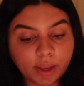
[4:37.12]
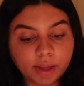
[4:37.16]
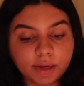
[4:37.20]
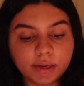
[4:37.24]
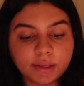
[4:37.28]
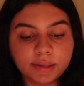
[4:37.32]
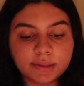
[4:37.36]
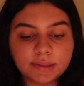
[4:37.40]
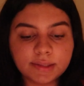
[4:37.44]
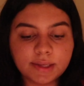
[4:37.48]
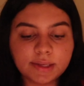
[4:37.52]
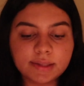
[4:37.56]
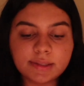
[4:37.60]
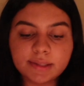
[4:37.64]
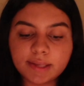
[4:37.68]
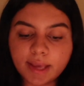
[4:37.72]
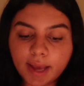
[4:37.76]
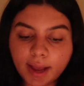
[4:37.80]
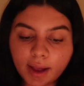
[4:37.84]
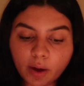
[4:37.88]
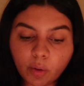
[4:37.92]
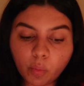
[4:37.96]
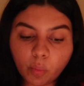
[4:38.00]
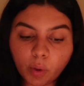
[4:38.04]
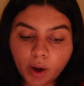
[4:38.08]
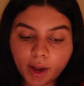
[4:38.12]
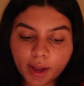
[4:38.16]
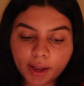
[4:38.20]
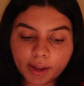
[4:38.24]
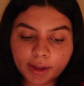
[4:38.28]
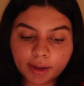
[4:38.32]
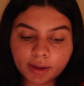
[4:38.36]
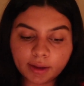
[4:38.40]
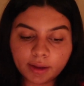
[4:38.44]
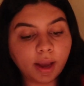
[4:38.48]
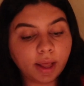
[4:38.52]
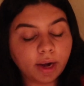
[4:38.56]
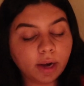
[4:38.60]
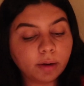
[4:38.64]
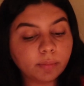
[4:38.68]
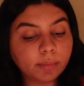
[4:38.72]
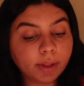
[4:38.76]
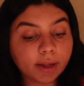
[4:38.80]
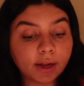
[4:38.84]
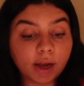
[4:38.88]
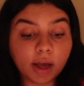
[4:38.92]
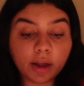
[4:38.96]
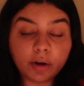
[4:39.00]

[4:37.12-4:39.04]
And he says, yeah, why? And I'm like,